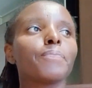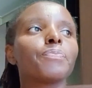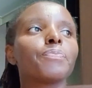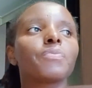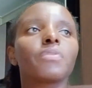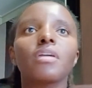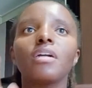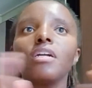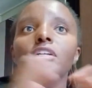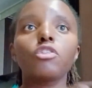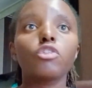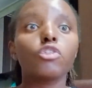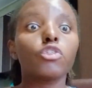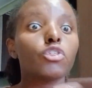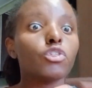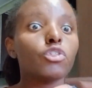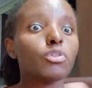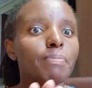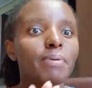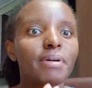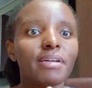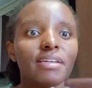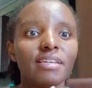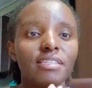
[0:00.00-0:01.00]
It's
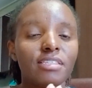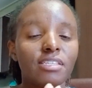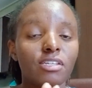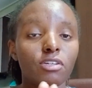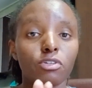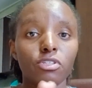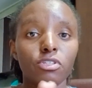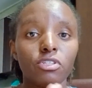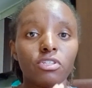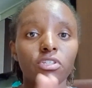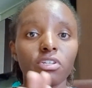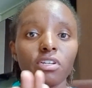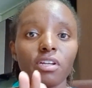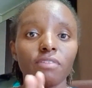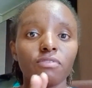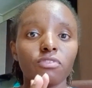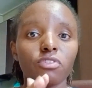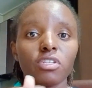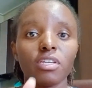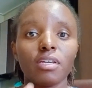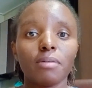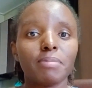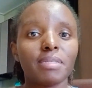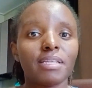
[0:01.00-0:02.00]
super easy because you don't have
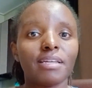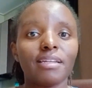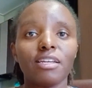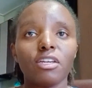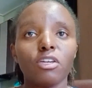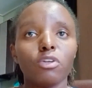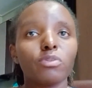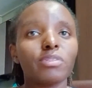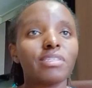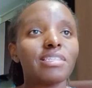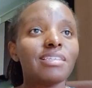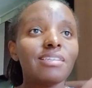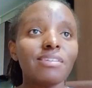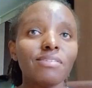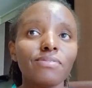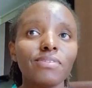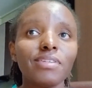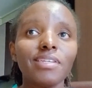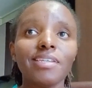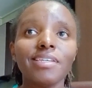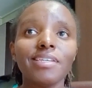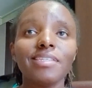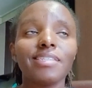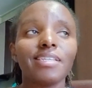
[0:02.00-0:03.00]
to keep sending your
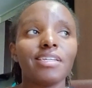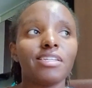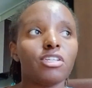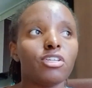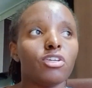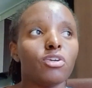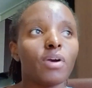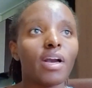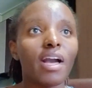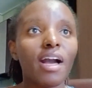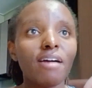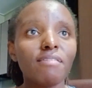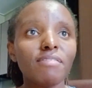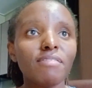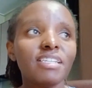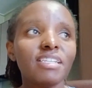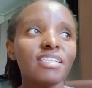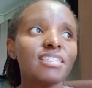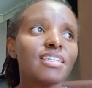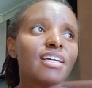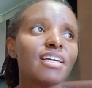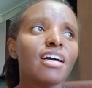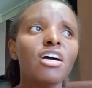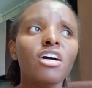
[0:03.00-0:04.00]
CV, sending your cover
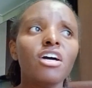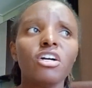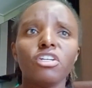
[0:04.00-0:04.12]
letter.